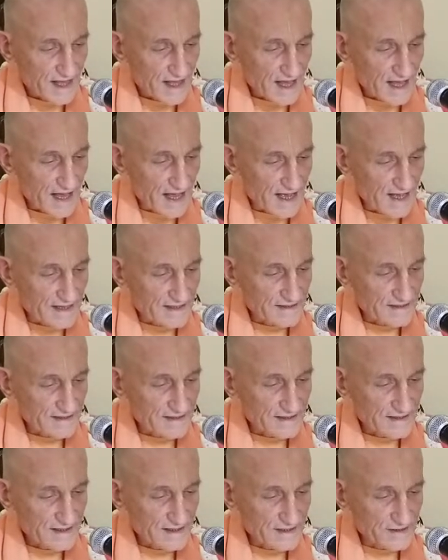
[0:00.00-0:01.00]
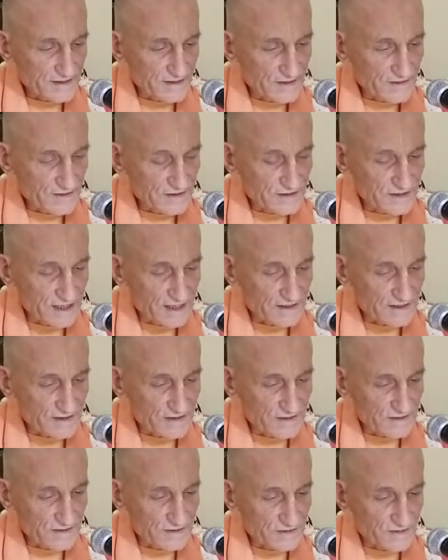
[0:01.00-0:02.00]
And he told Sanatana
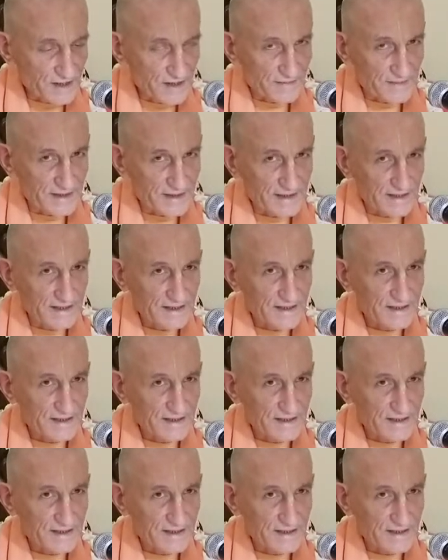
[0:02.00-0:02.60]
Goswami,